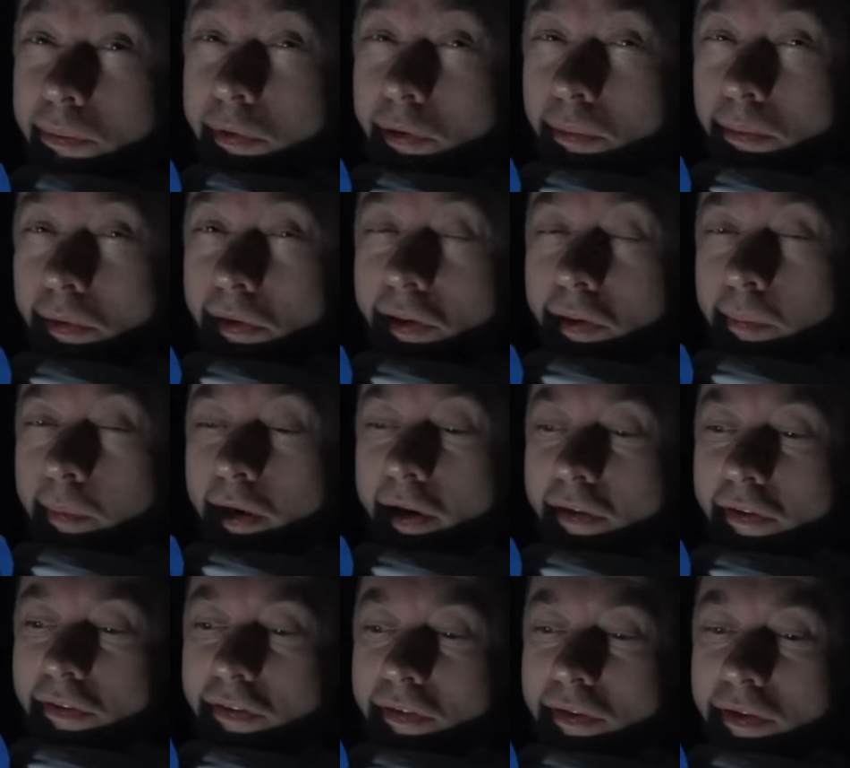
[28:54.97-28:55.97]
are probably the
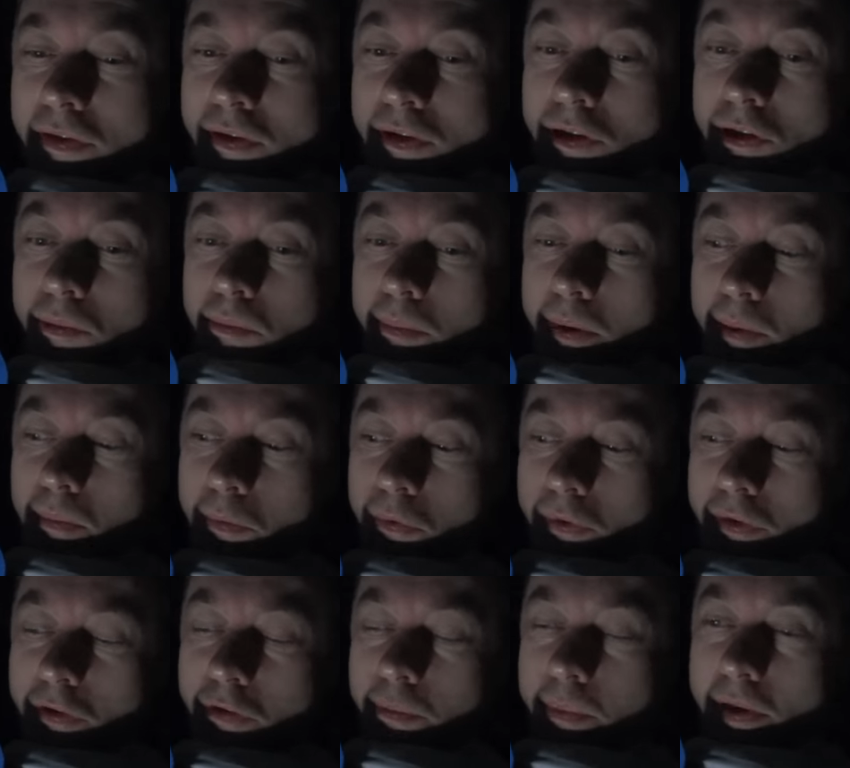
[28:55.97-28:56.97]
best. A bit
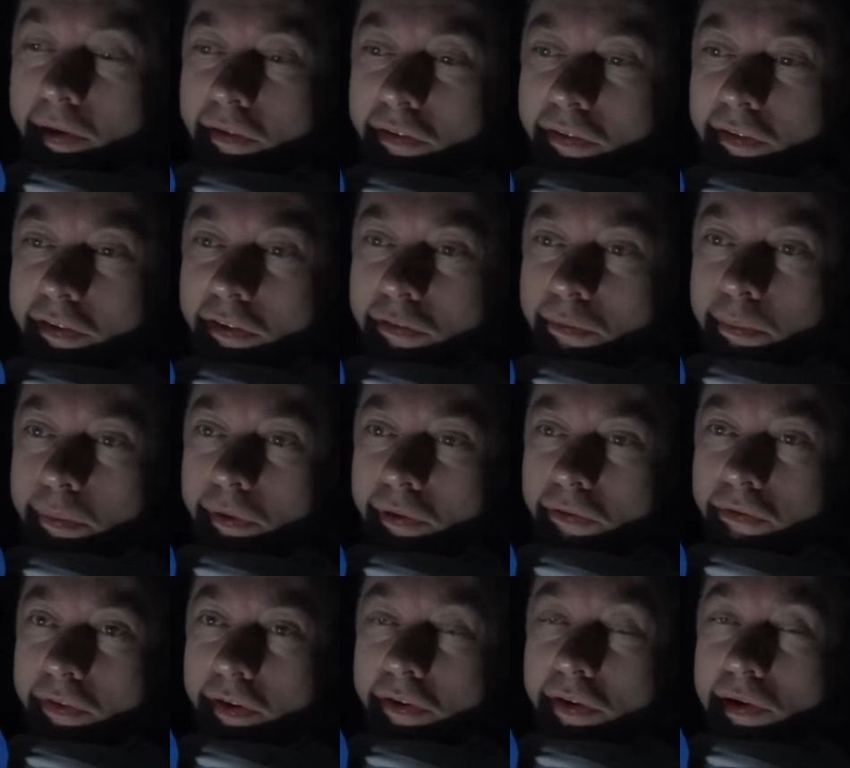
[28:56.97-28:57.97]
more expensive, but
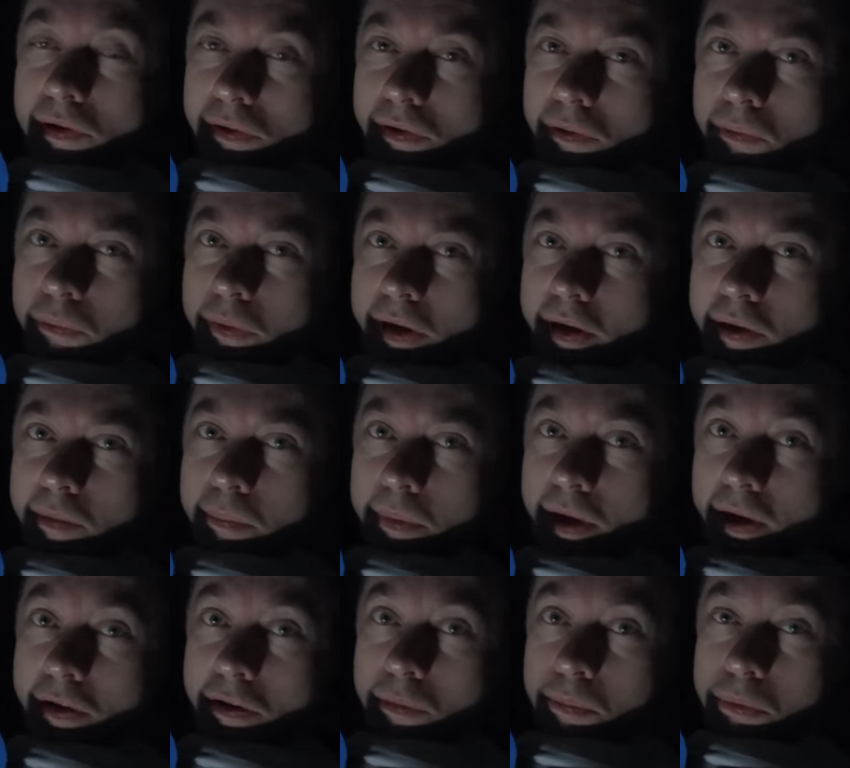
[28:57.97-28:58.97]
very lightweight,
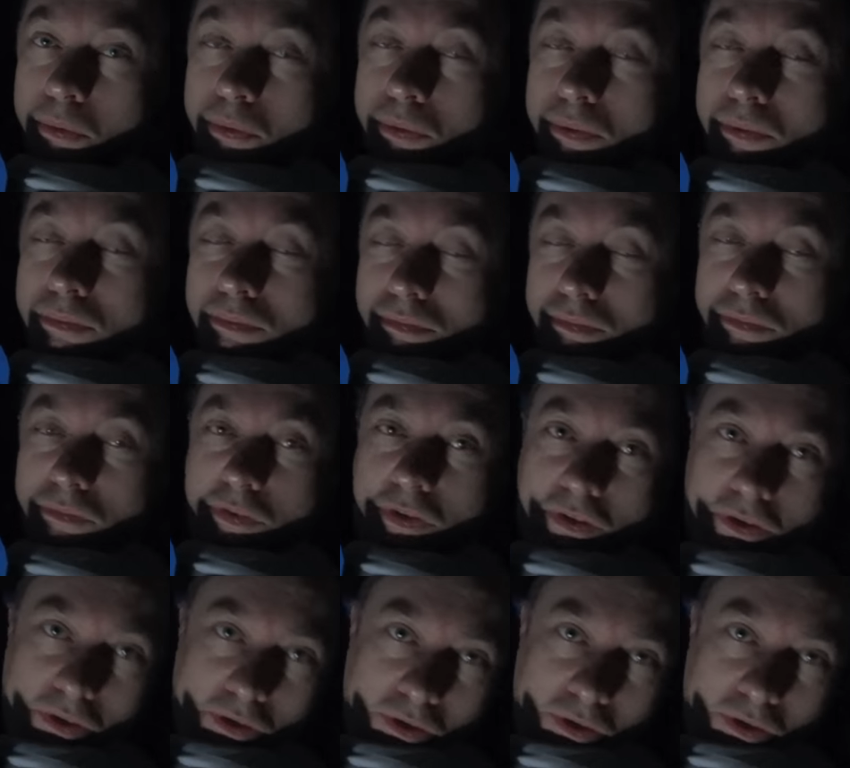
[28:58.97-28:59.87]
packable, very